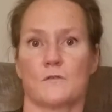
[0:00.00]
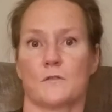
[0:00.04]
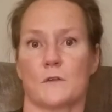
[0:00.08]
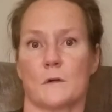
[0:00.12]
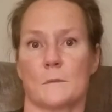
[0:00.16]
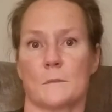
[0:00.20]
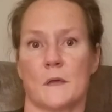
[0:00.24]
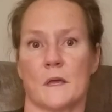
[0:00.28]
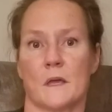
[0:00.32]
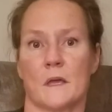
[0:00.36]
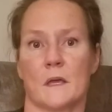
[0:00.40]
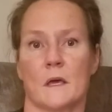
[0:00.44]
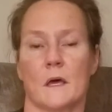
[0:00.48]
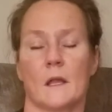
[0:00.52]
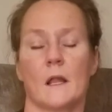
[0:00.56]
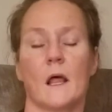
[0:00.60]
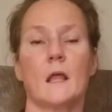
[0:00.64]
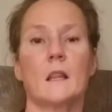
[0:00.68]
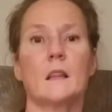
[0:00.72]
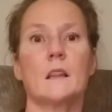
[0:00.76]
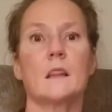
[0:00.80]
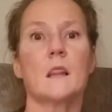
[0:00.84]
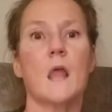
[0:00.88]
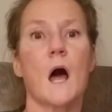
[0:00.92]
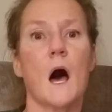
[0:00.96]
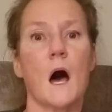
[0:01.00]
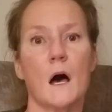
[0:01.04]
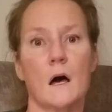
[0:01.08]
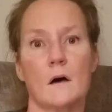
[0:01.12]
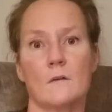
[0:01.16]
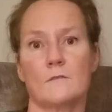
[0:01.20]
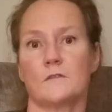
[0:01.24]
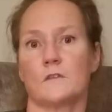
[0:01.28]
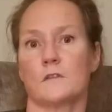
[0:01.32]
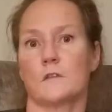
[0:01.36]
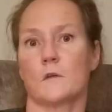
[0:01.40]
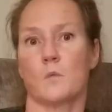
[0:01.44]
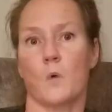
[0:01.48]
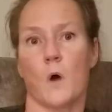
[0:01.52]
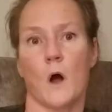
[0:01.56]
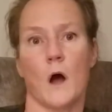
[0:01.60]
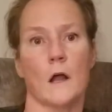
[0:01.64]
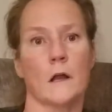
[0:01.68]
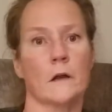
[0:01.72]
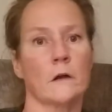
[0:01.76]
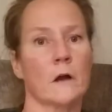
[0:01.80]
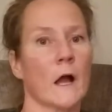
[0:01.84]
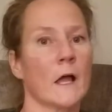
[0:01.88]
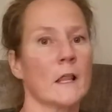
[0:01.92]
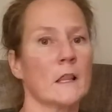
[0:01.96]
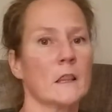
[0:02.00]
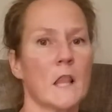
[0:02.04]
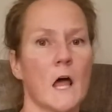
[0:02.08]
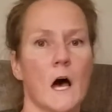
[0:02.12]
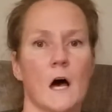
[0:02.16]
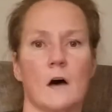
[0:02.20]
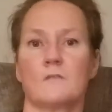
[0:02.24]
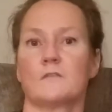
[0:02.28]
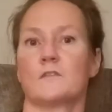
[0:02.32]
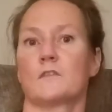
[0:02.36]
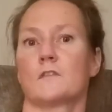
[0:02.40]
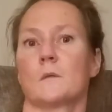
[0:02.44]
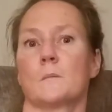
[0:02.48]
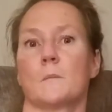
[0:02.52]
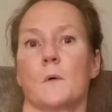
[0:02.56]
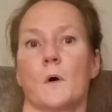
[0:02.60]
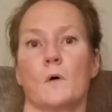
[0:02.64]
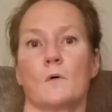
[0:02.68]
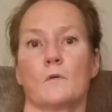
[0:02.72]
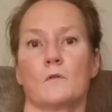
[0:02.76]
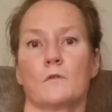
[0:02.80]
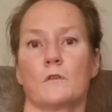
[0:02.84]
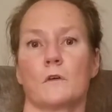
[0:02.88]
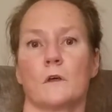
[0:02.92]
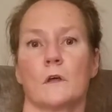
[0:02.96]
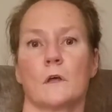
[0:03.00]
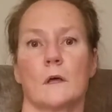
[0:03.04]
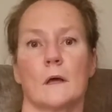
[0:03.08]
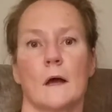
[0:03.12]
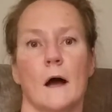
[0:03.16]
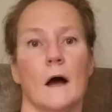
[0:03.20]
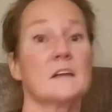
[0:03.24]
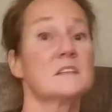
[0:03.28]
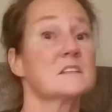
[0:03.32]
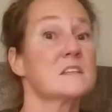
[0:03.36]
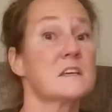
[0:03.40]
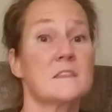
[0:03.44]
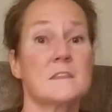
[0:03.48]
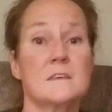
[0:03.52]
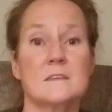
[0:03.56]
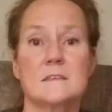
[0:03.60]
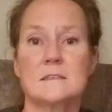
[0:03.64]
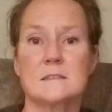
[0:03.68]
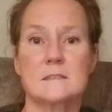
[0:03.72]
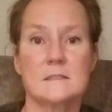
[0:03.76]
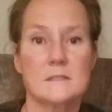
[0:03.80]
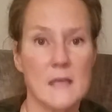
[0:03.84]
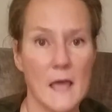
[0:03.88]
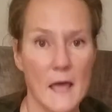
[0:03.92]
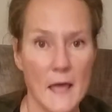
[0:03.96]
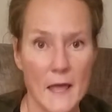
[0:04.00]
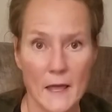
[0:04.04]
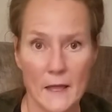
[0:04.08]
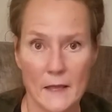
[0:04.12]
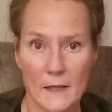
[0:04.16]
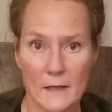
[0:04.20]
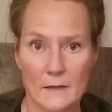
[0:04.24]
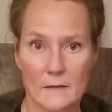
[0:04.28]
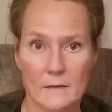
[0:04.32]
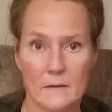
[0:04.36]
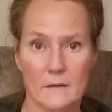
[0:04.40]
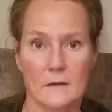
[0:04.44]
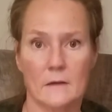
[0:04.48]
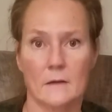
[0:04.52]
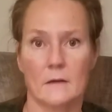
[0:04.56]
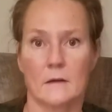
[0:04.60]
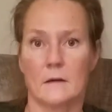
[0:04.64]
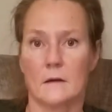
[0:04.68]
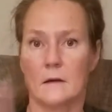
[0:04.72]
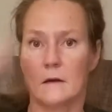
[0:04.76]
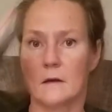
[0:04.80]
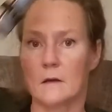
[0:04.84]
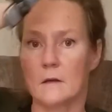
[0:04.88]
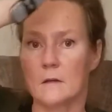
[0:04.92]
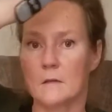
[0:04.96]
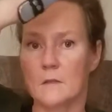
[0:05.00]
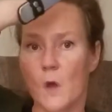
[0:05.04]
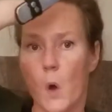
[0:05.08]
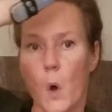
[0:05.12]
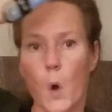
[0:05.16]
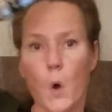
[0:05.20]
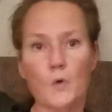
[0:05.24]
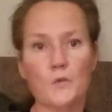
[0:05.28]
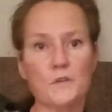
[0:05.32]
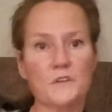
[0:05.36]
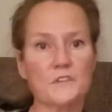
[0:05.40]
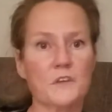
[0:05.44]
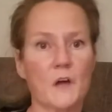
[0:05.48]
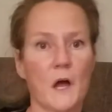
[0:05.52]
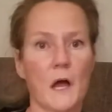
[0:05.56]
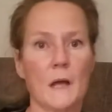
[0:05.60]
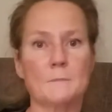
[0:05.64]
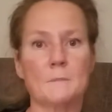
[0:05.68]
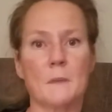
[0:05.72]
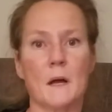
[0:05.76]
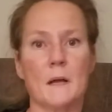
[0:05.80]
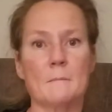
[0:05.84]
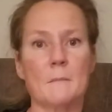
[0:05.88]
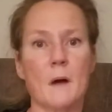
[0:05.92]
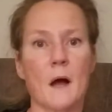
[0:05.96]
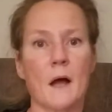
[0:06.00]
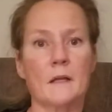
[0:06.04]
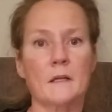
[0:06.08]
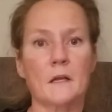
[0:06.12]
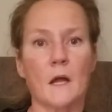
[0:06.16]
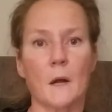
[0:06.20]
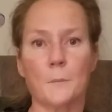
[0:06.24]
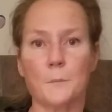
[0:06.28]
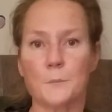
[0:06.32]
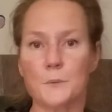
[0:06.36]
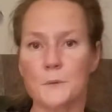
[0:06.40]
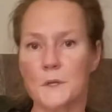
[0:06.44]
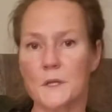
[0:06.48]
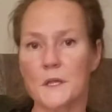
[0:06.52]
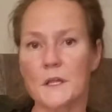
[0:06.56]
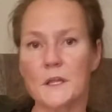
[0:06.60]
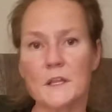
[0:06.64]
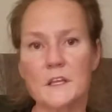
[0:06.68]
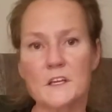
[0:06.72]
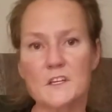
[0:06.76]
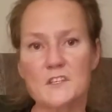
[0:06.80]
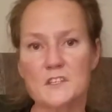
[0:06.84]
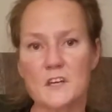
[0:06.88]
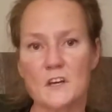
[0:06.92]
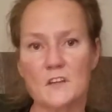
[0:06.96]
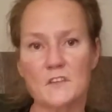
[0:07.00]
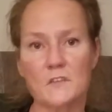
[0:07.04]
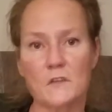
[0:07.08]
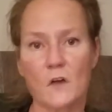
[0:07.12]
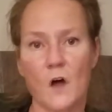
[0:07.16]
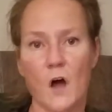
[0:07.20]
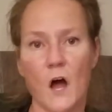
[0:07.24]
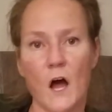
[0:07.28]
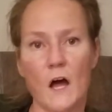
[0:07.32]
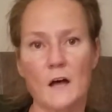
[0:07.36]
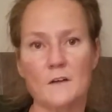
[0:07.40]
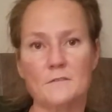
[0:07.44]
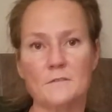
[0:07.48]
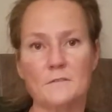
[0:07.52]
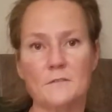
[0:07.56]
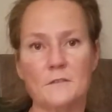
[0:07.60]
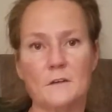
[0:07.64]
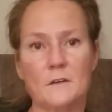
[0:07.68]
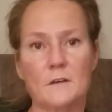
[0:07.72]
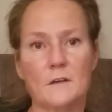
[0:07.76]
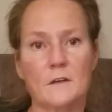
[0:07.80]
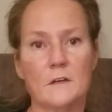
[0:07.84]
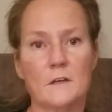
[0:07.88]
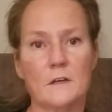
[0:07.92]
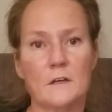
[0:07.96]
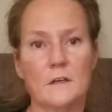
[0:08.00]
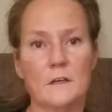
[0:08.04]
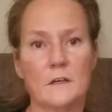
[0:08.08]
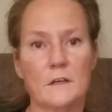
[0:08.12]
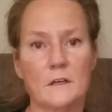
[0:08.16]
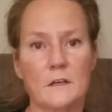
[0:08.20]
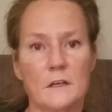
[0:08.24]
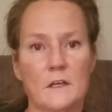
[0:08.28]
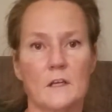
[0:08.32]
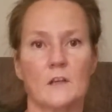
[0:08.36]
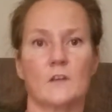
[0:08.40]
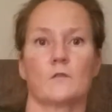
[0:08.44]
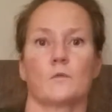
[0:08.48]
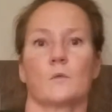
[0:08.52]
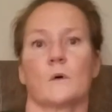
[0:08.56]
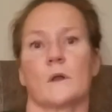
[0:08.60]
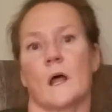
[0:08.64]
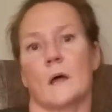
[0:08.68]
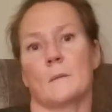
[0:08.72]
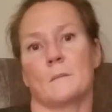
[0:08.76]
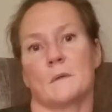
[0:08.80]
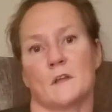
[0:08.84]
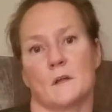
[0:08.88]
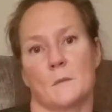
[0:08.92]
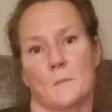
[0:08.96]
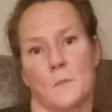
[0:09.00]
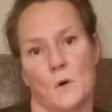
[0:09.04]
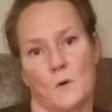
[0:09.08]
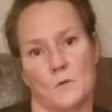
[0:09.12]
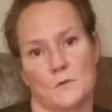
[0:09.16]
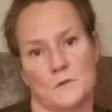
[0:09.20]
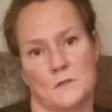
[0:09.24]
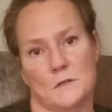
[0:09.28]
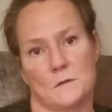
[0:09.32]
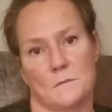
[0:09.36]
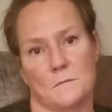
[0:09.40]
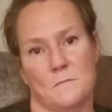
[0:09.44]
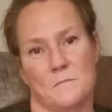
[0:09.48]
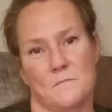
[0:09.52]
for me, and I loved the water. I loved the boat. To this day, the only time my mind completely shuts off is when I'm in a boat.